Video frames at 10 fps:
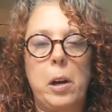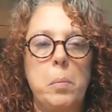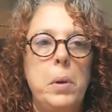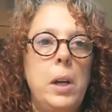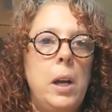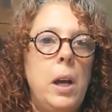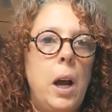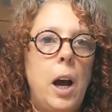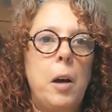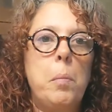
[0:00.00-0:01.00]
them.
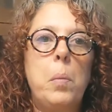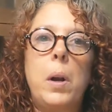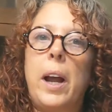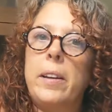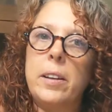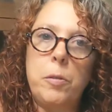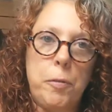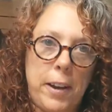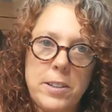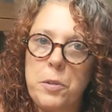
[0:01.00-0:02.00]
When I did
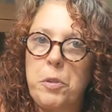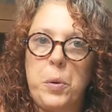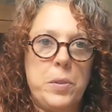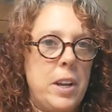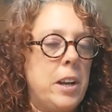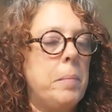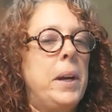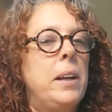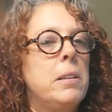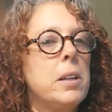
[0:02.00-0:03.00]
festivals, and I
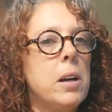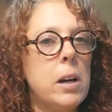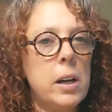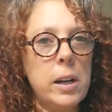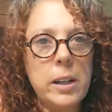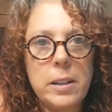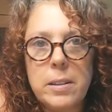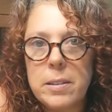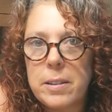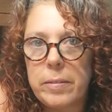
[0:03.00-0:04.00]
made
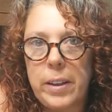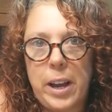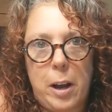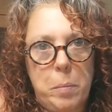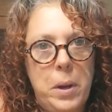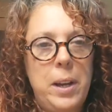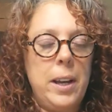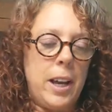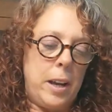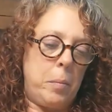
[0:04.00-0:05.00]
tons of them.
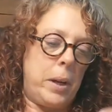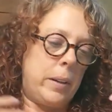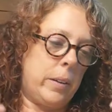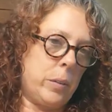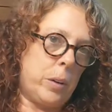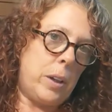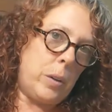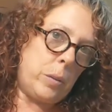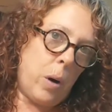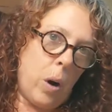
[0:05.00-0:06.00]
And I made little
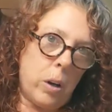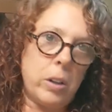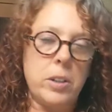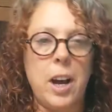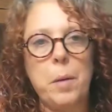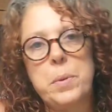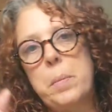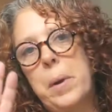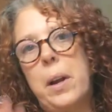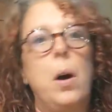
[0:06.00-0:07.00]
cute halter tops
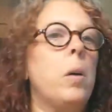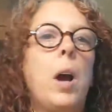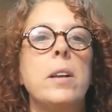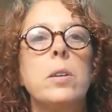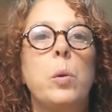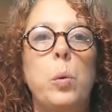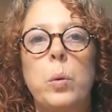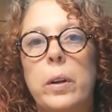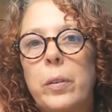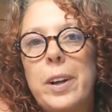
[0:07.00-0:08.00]
and made all kinds of cool
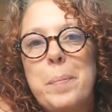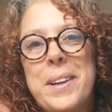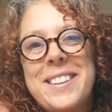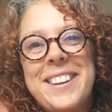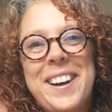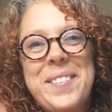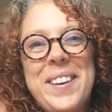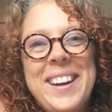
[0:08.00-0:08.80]
little hippie stuff.